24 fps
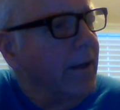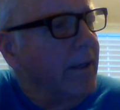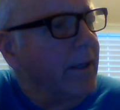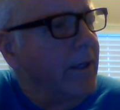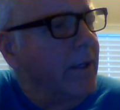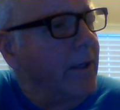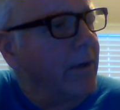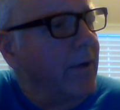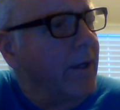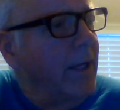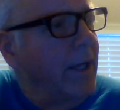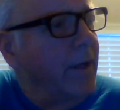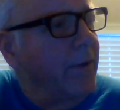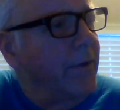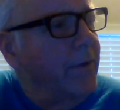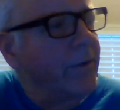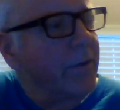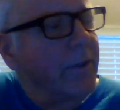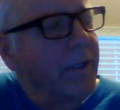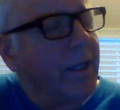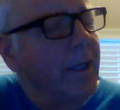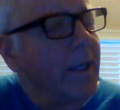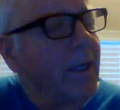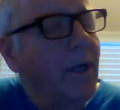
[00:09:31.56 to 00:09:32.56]
You know, now they're
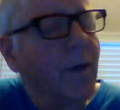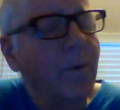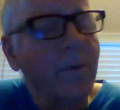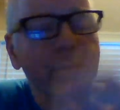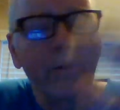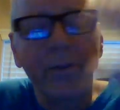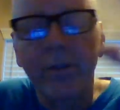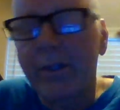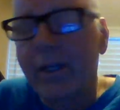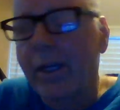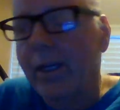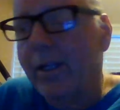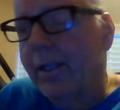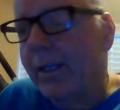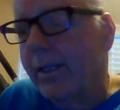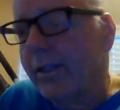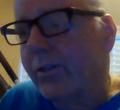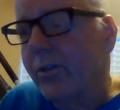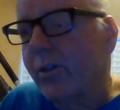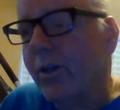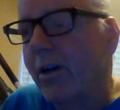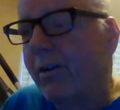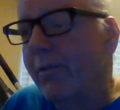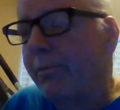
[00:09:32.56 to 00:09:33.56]
saying I was kind of like
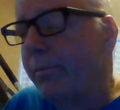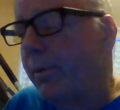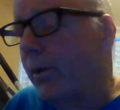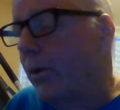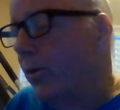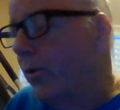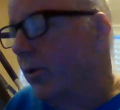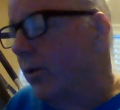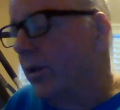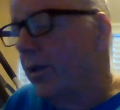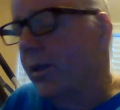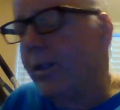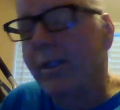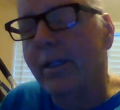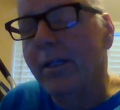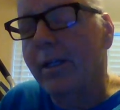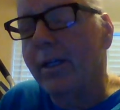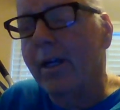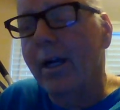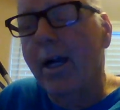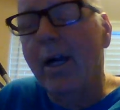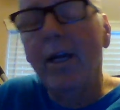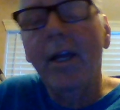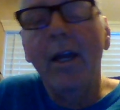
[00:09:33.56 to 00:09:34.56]
soft porn,
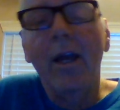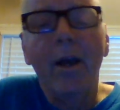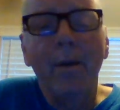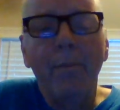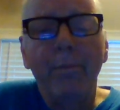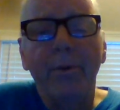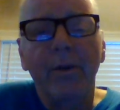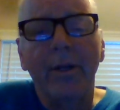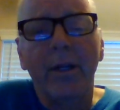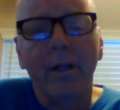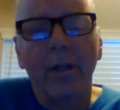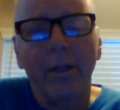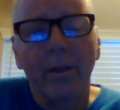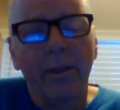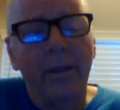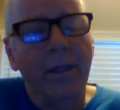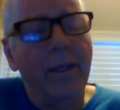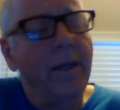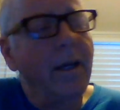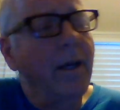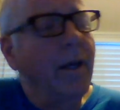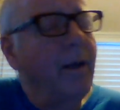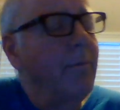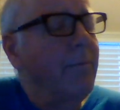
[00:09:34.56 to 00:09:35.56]
and I, I put out a,
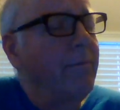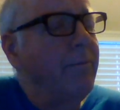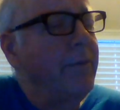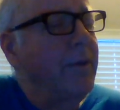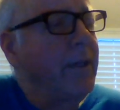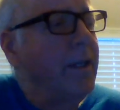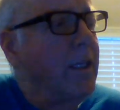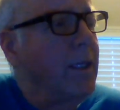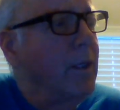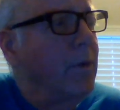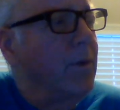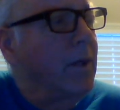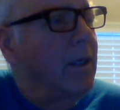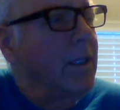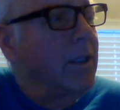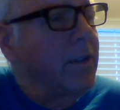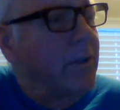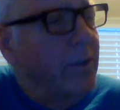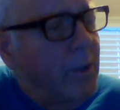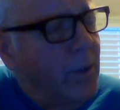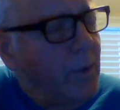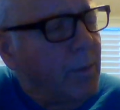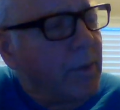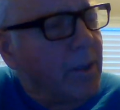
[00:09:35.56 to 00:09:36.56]
thing, a video on
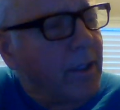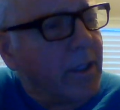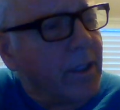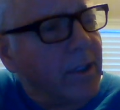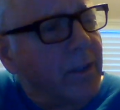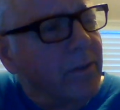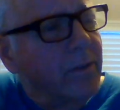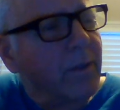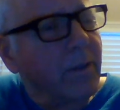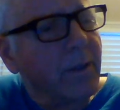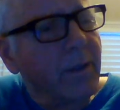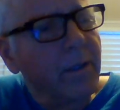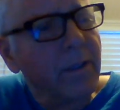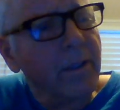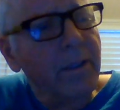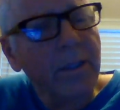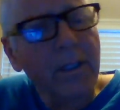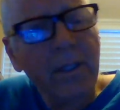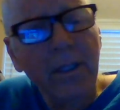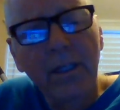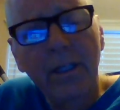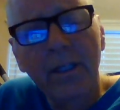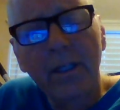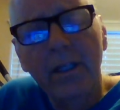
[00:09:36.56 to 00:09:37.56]
it too because of the
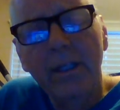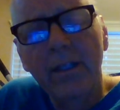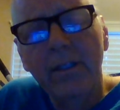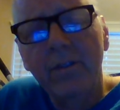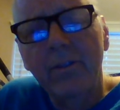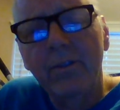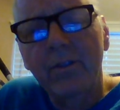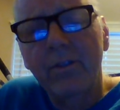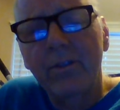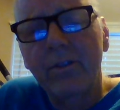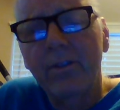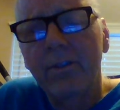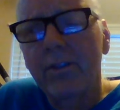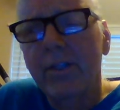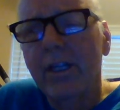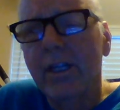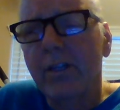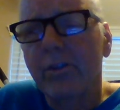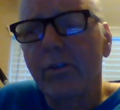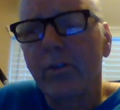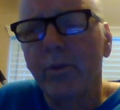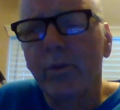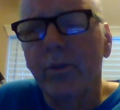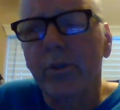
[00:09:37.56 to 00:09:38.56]

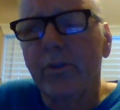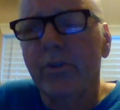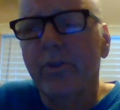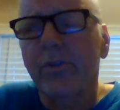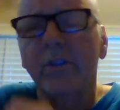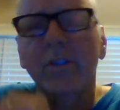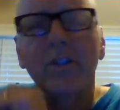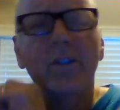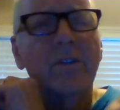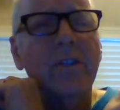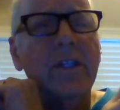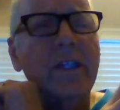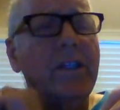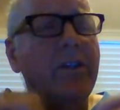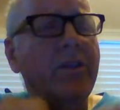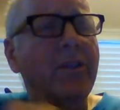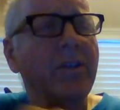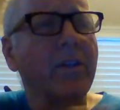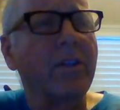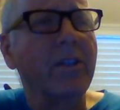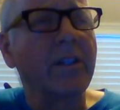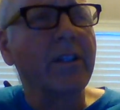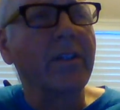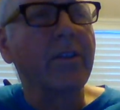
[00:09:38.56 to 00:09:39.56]
sexual
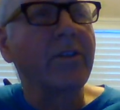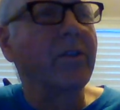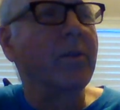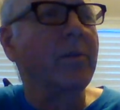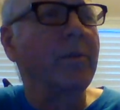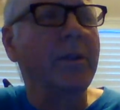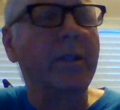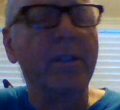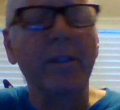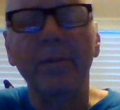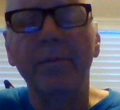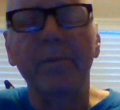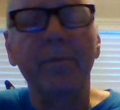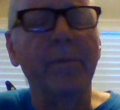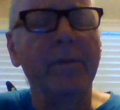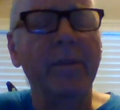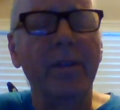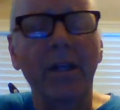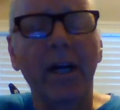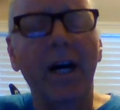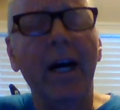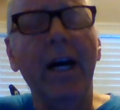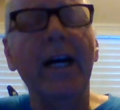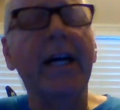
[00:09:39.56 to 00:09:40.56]
sensationalism and
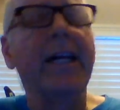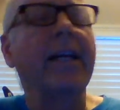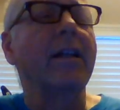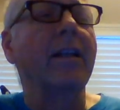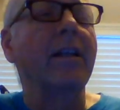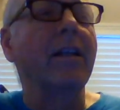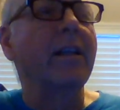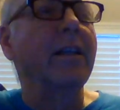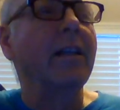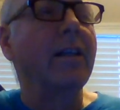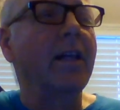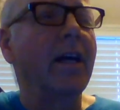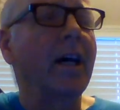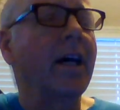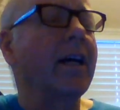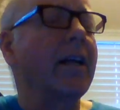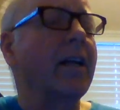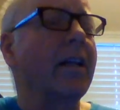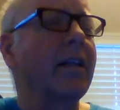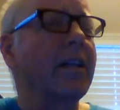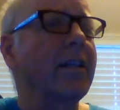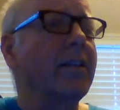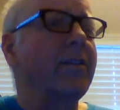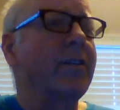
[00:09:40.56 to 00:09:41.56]
the idol,
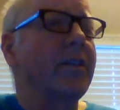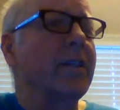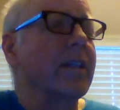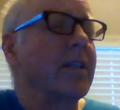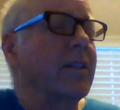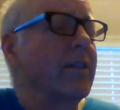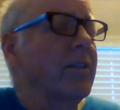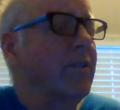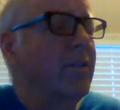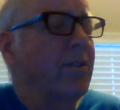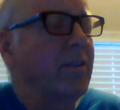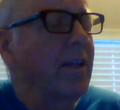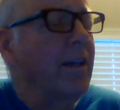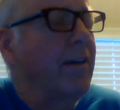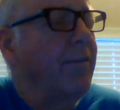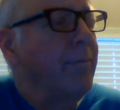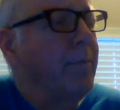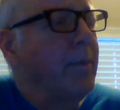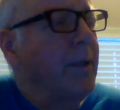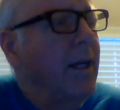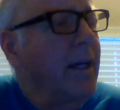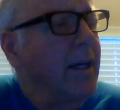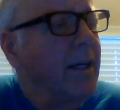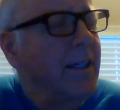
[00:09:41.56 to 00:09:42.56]
idolistic
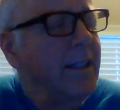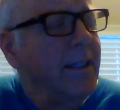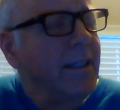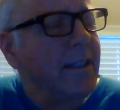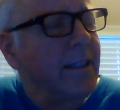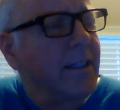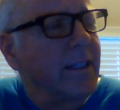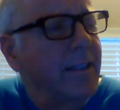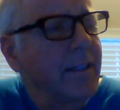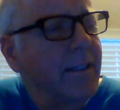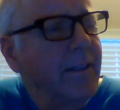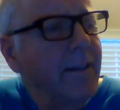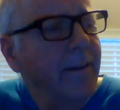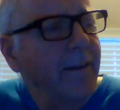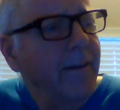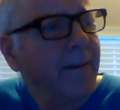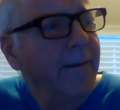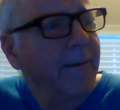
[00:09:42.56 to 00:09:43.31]
stuff behind it.